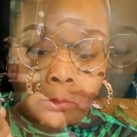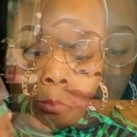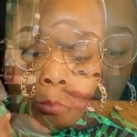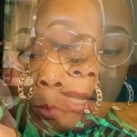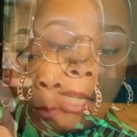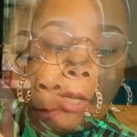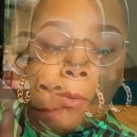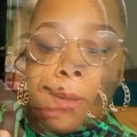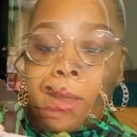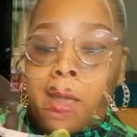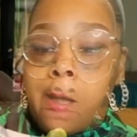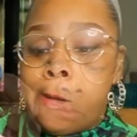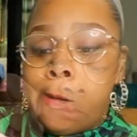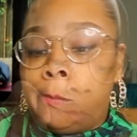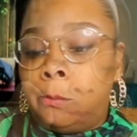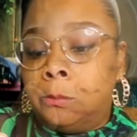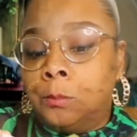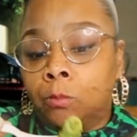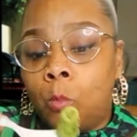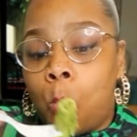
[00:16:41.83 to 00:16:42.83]
Anyway,
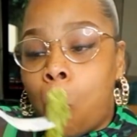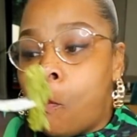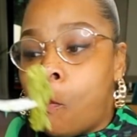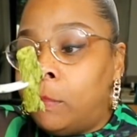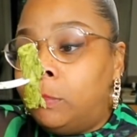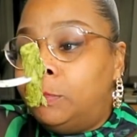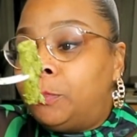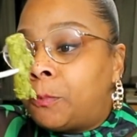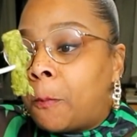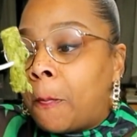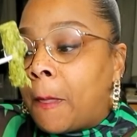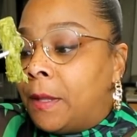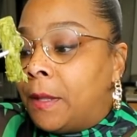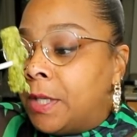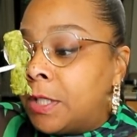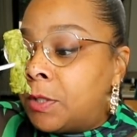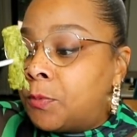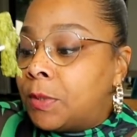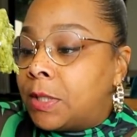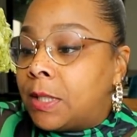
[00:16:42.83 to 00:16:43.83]
y'all.
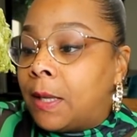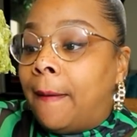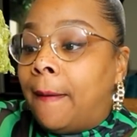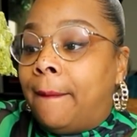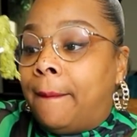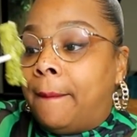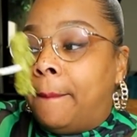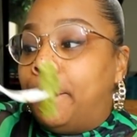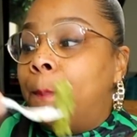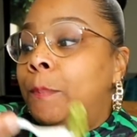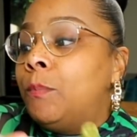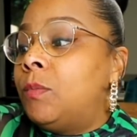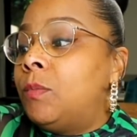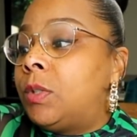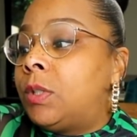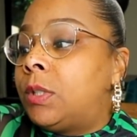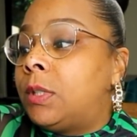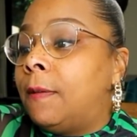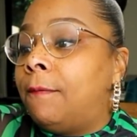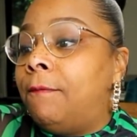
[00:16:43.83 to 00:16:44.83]
This was a
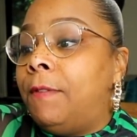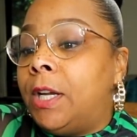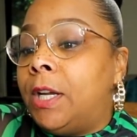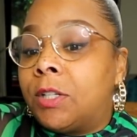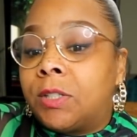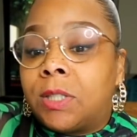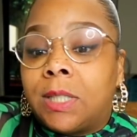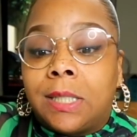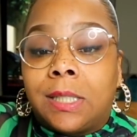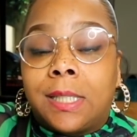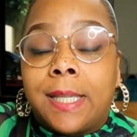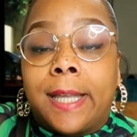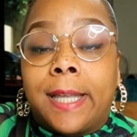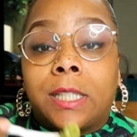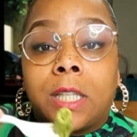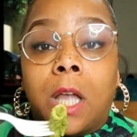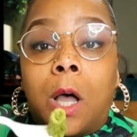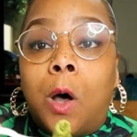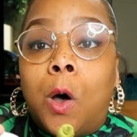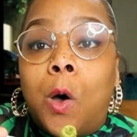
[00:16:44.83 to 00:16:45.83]
severe
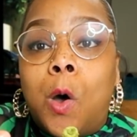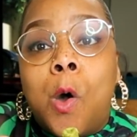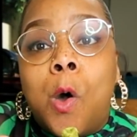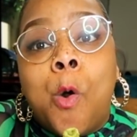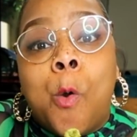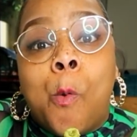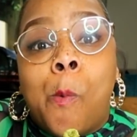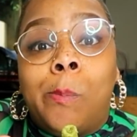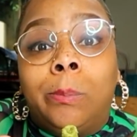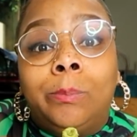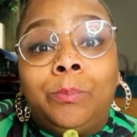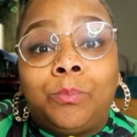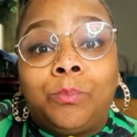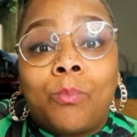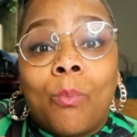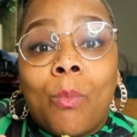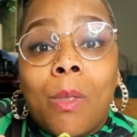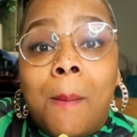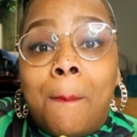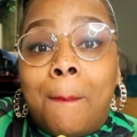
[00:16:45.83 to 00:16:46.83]
success. Oh,
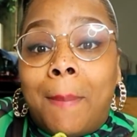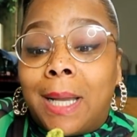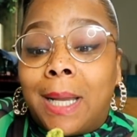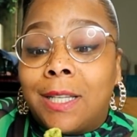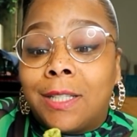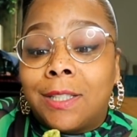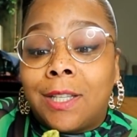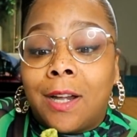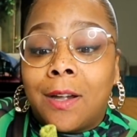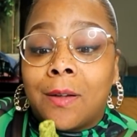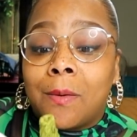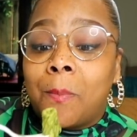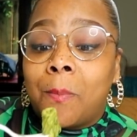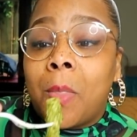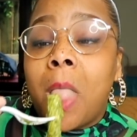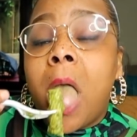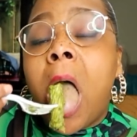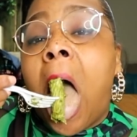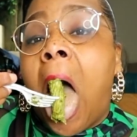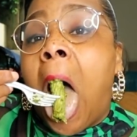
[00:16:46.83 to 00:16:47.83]
my dessert.
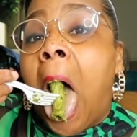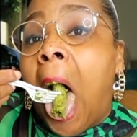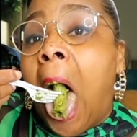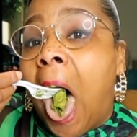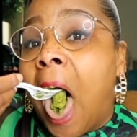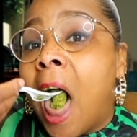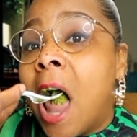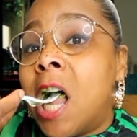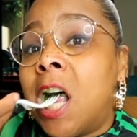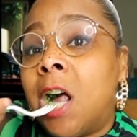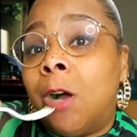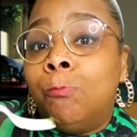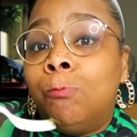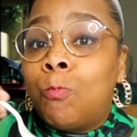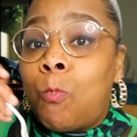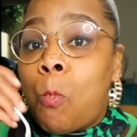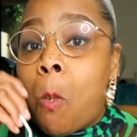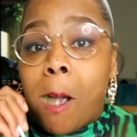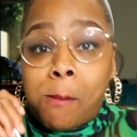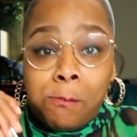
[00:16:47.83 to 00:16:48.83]

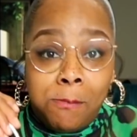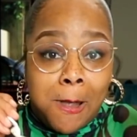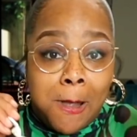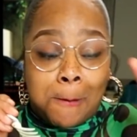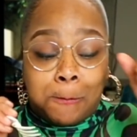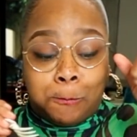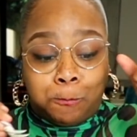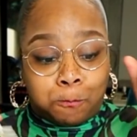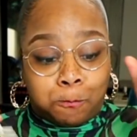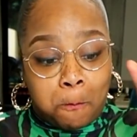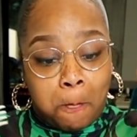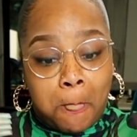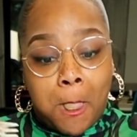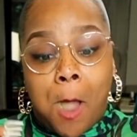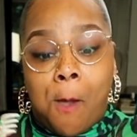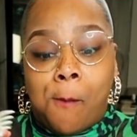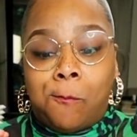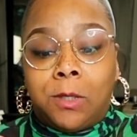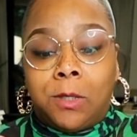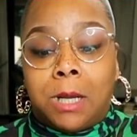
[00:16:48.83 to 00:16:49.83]
Up there.
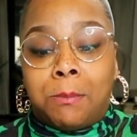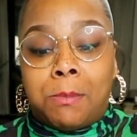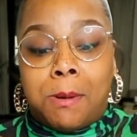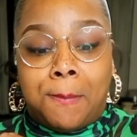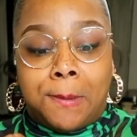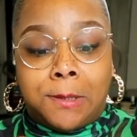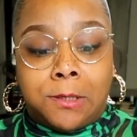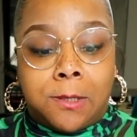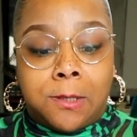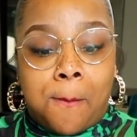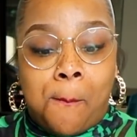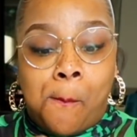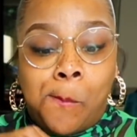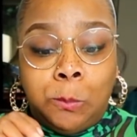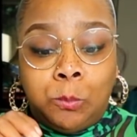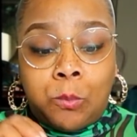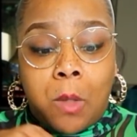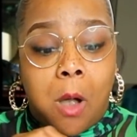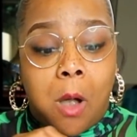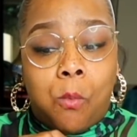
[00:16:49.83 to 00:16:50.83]
Got about my dessert.
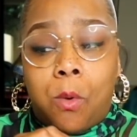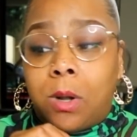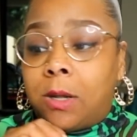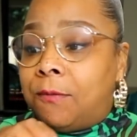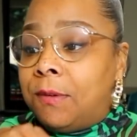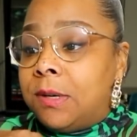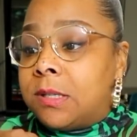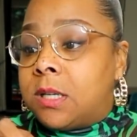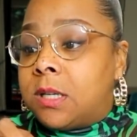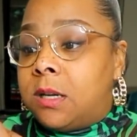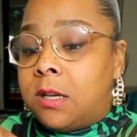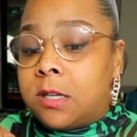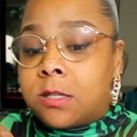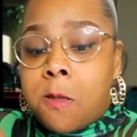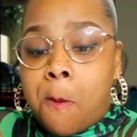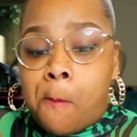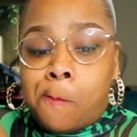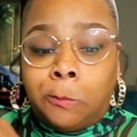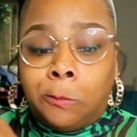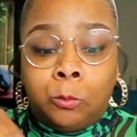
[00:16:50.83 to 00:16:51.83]
I want to finish eating
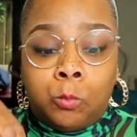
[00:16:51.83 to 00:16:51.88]
this.